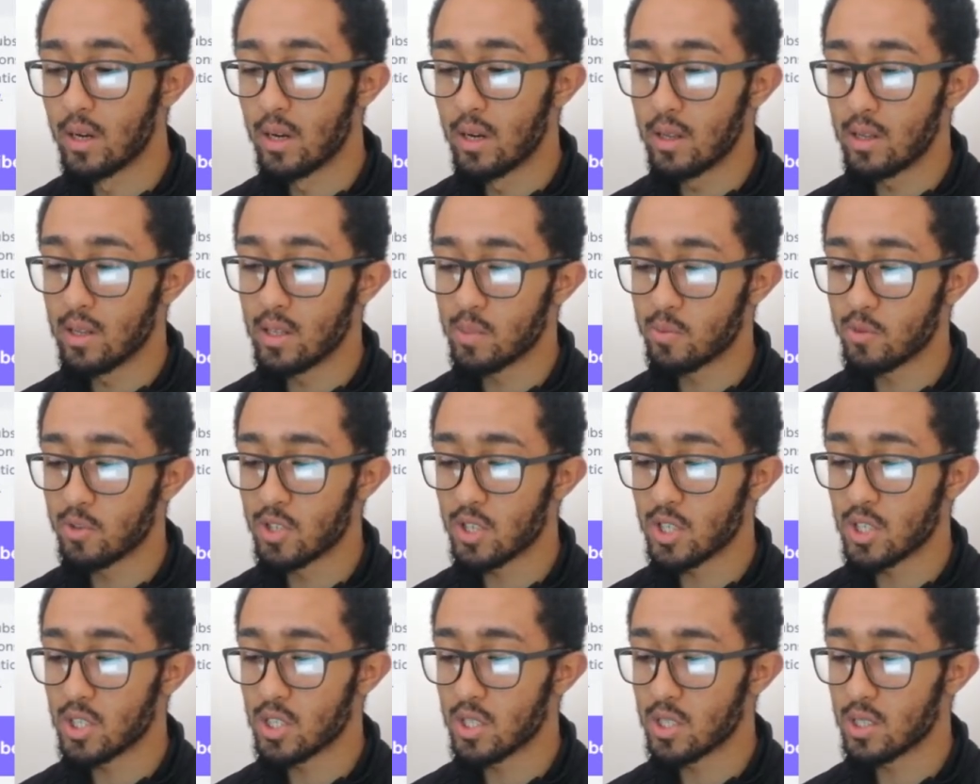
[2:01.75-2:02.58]
This
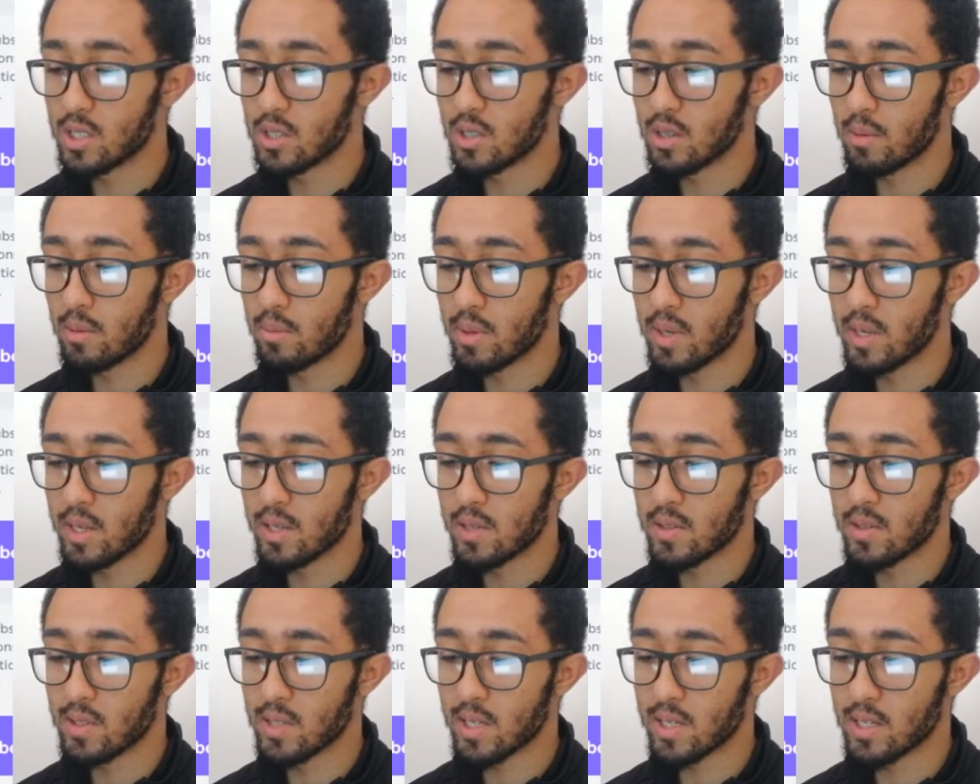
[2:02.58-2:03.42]
projection is
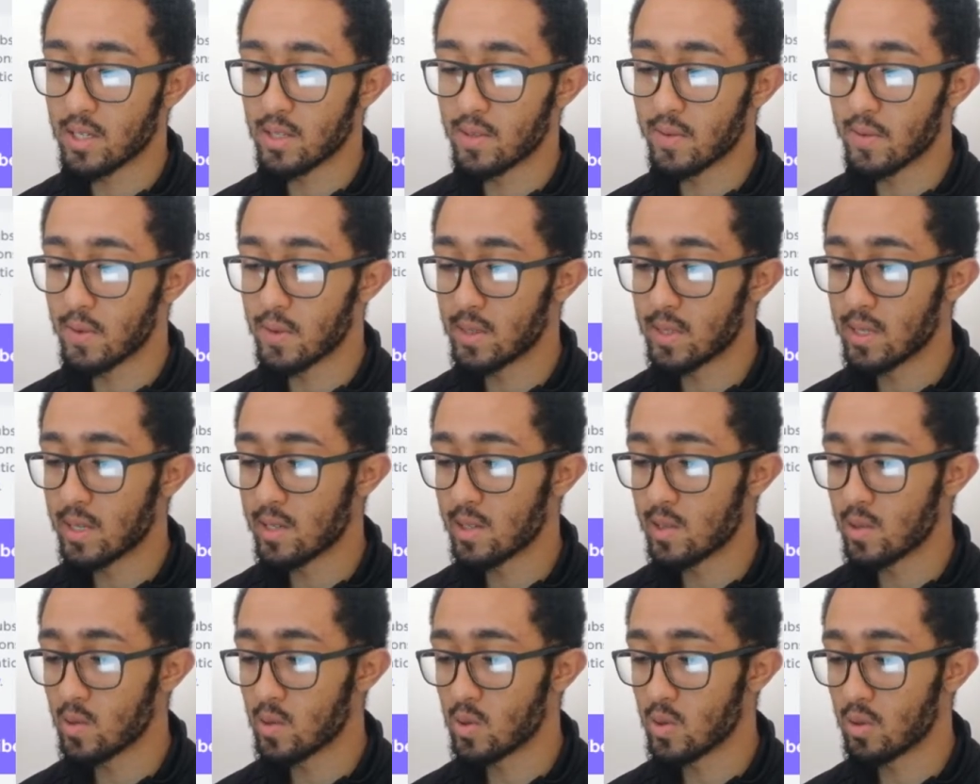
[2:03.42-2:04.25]
base case for
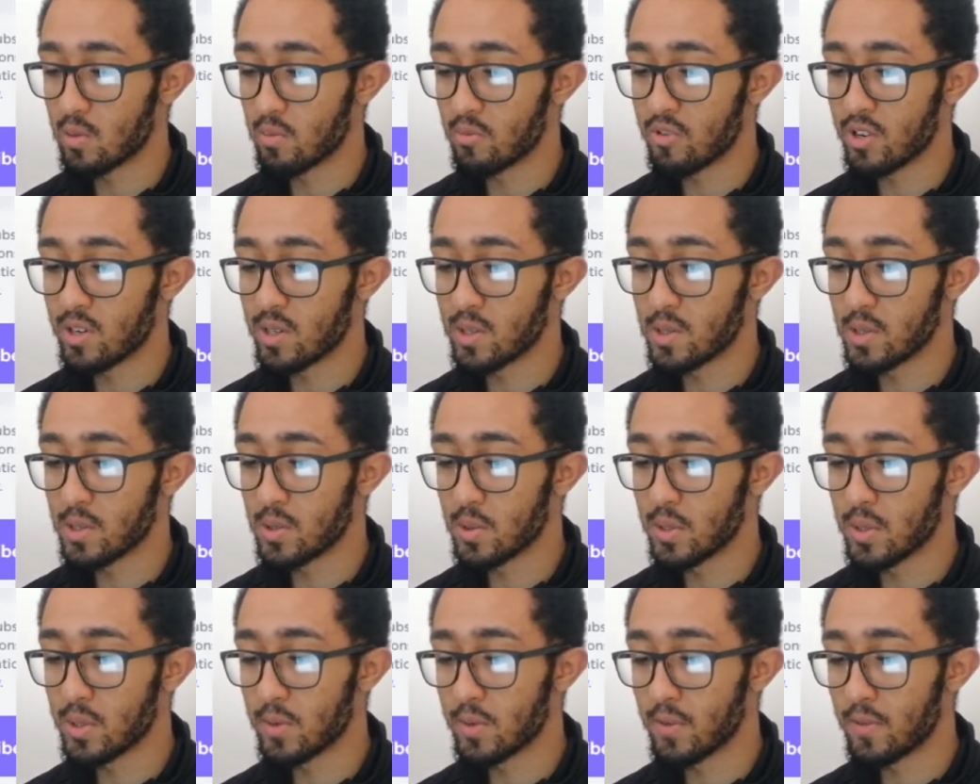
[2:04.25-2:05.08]
Tesla stock price in
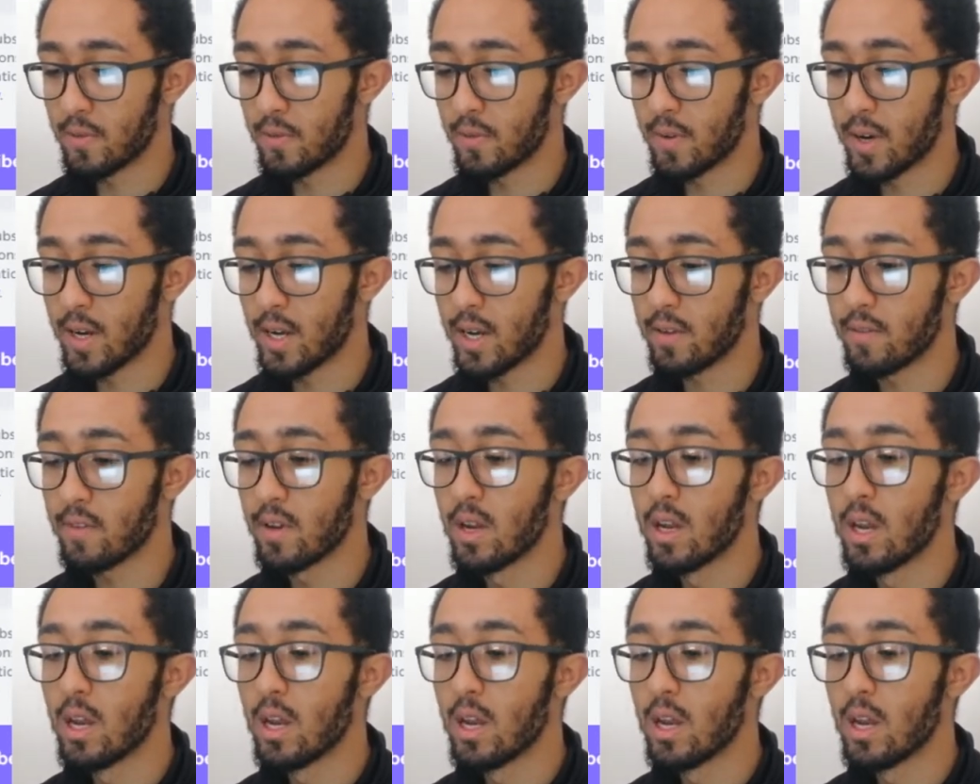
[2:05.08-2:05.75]
2025.